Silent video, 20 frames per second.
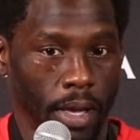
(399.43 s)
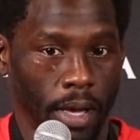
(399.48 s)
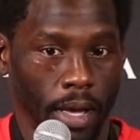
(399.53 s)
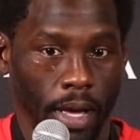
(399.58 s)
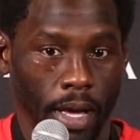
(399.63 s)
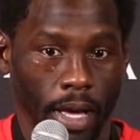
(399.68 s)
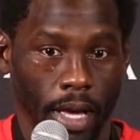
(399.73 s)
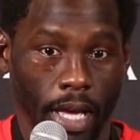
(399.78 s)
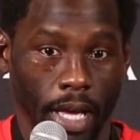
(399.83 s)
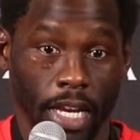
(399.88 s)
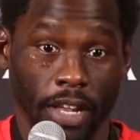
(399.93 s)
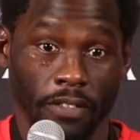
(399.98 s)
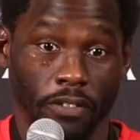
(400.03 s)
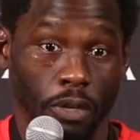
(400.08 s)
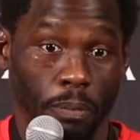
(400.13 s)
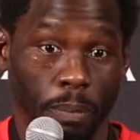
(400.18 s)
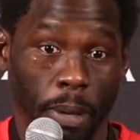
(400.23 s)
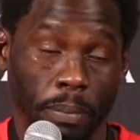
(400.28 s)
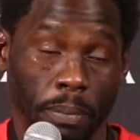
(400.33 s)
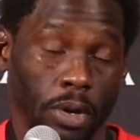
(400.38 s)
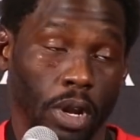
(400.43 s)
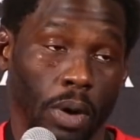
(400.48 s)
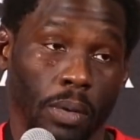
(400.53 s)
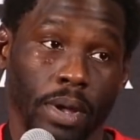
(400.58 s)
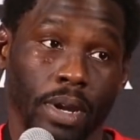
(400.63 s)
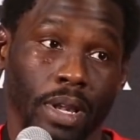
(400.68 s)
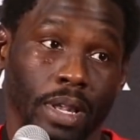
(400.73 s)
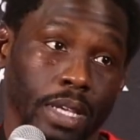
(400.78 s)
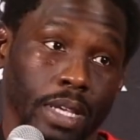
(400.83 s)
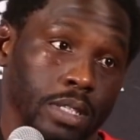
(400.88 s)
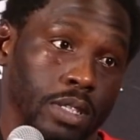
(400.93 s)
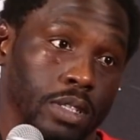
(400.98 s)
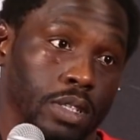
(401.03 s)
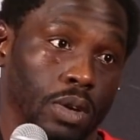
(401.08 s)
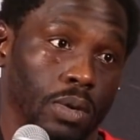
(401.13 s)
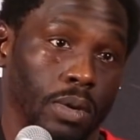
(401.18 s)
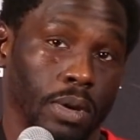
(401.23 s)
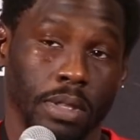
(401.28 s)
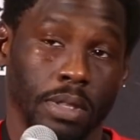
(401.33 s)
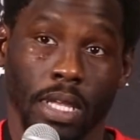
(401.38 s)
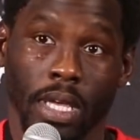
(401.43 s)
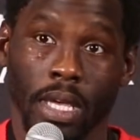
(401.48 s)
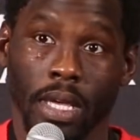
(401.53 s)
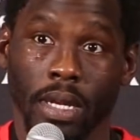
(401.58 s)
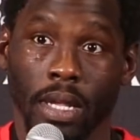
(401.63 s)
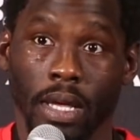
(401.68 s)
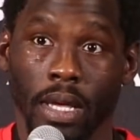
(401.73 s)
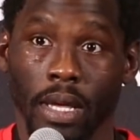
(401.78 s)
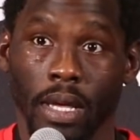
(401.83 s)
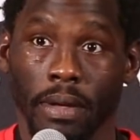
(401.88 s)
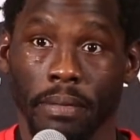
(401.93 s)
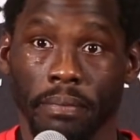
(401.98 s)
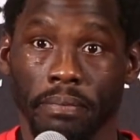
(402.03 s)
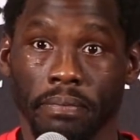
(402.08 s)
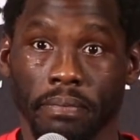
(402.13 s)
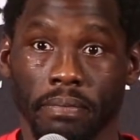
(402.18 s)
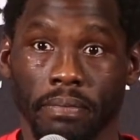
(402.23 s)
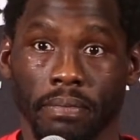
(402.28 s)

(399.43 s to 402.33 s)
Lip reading: And if you people don't want to listen to it, then, I'm